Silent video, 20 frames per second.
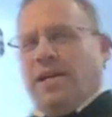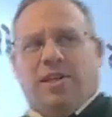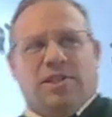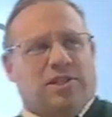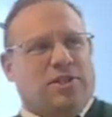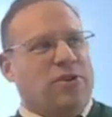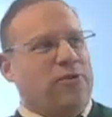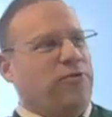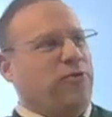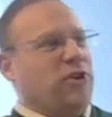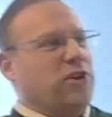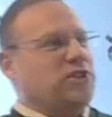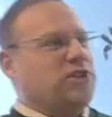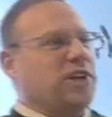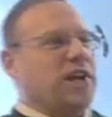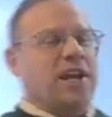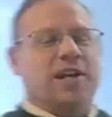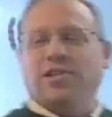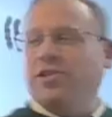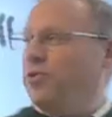So first
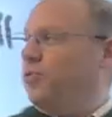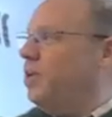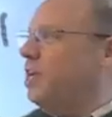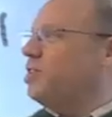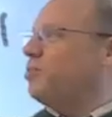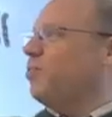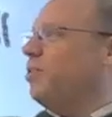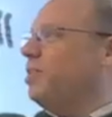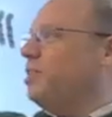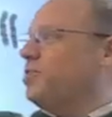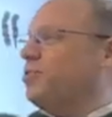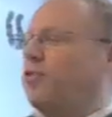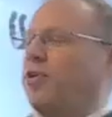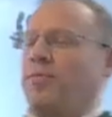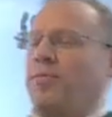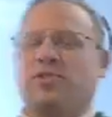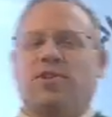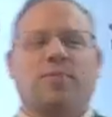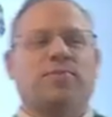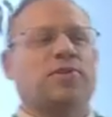you got to do, each one of these
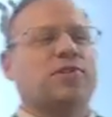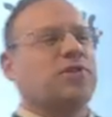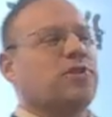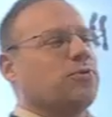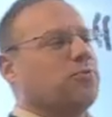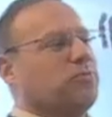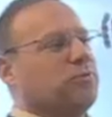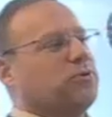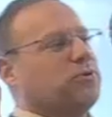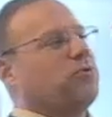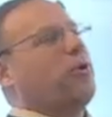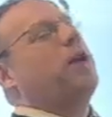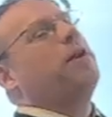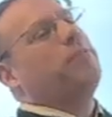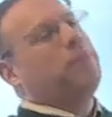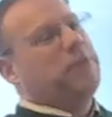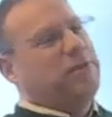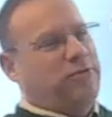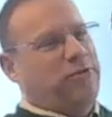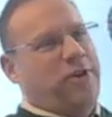chromosomes is
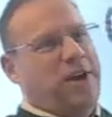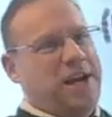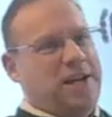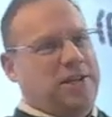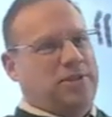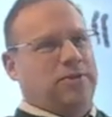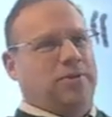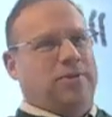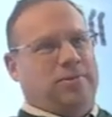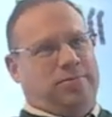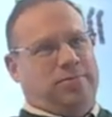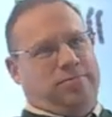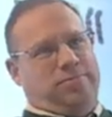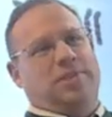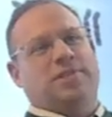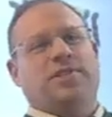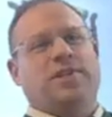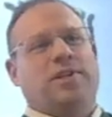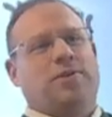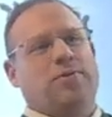incredibly fragile.
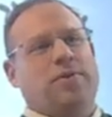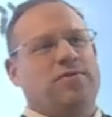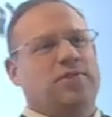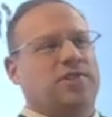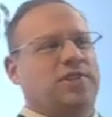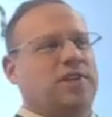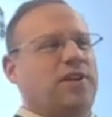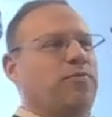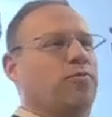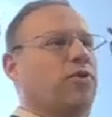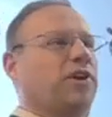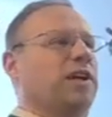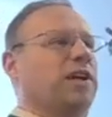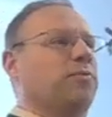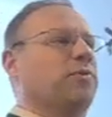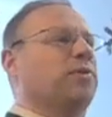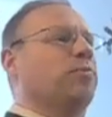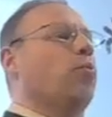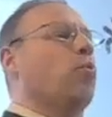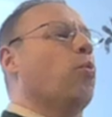It's the equivalency of
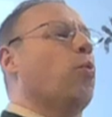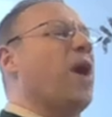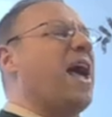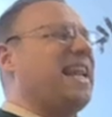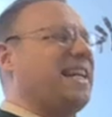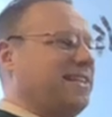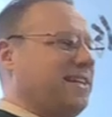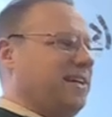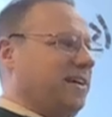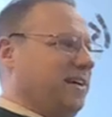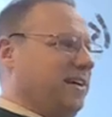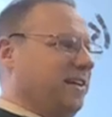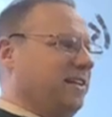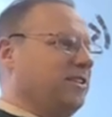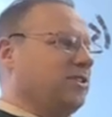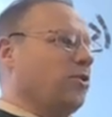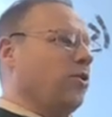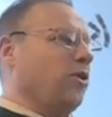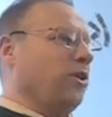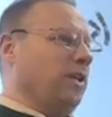working with wet
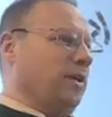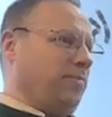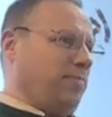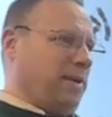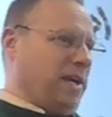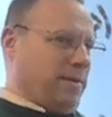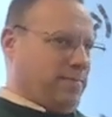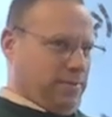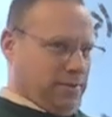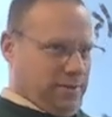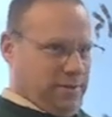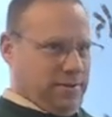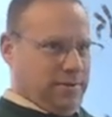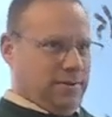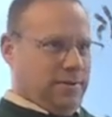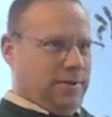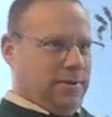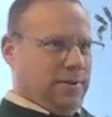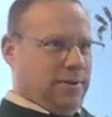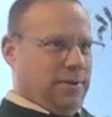toilet paper.
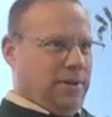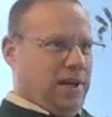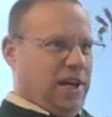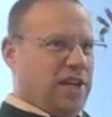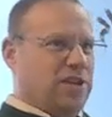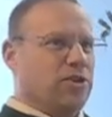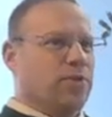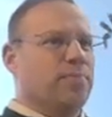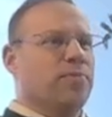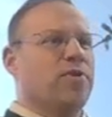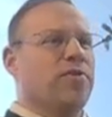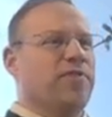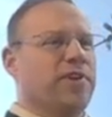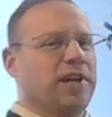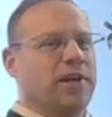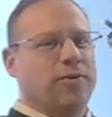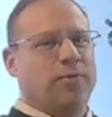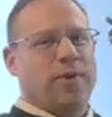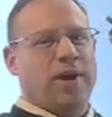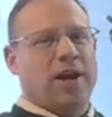And you're
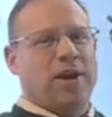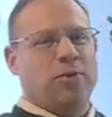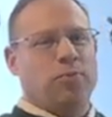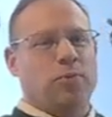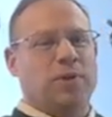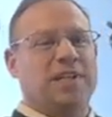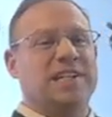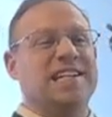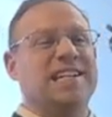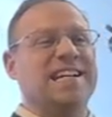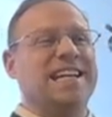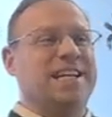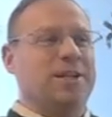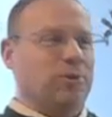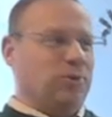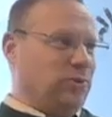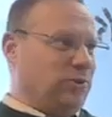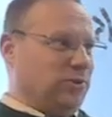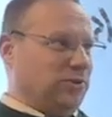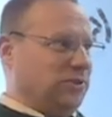moving it around with
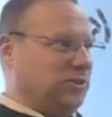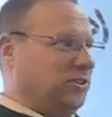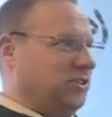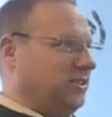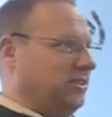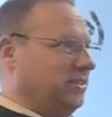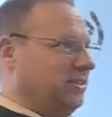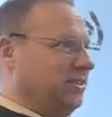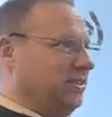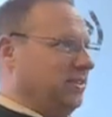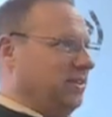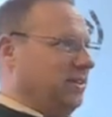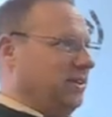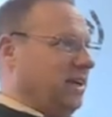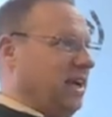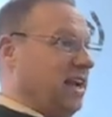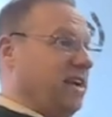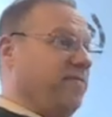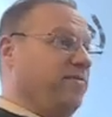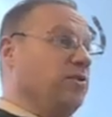needles.
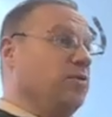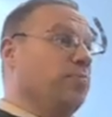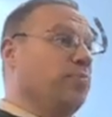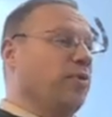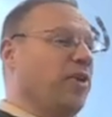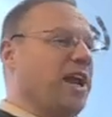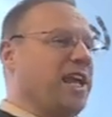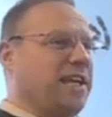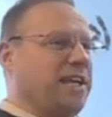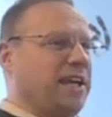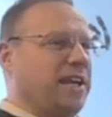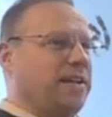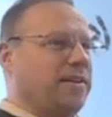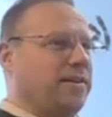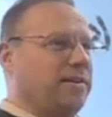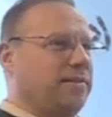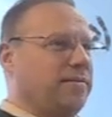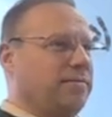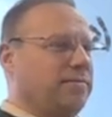And if you break it,